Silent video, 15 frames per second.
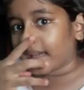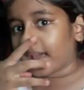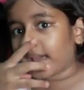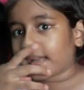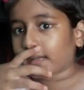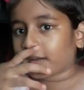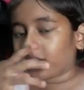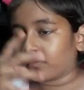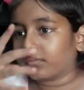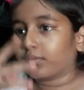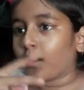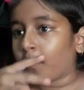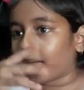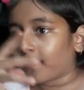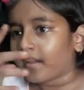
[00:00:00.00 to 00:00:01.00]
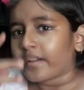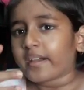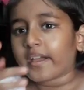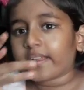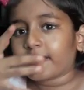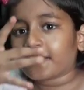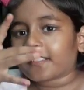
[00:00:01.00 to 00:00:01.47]
and it could roll,
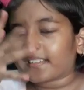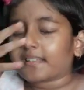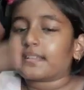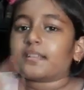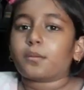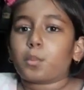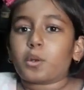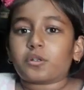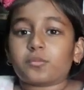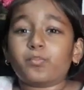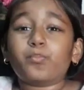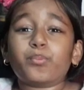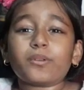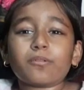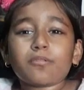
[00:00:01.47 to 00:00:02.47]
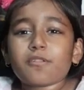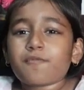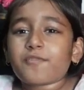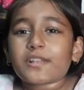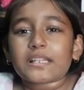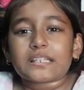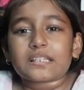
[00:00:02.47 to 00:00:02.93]
and it was in the most
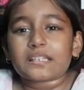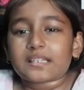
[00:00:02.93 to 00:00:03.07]
beautiful